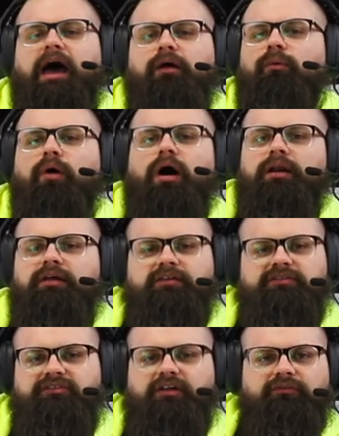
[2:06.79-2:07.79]
don't want
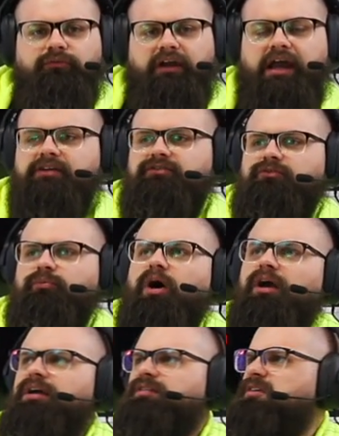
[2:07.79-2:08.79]
this stuff where guys just
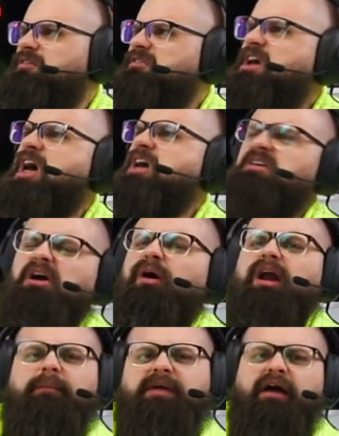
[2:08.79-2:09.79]
walk in there and, yeah, you know
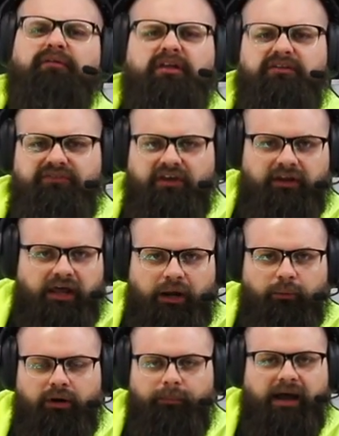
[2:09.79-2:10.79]
what, I'm not really feeling it. I
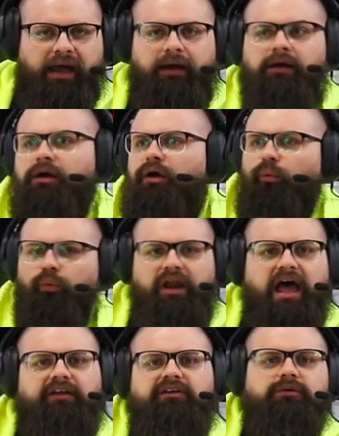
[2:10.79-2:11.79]
don't want to buy it. We're
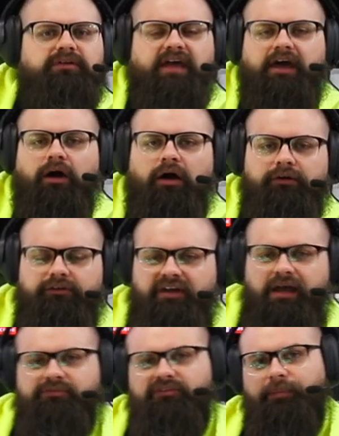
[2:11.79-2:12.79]
not doing that 100
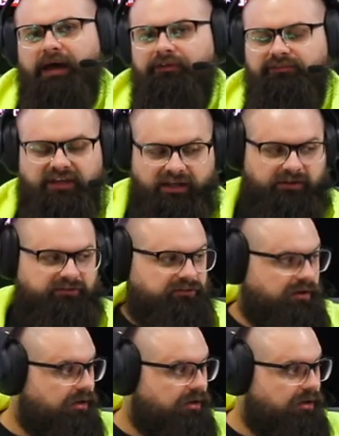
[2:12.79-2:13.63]
times to bother tenants.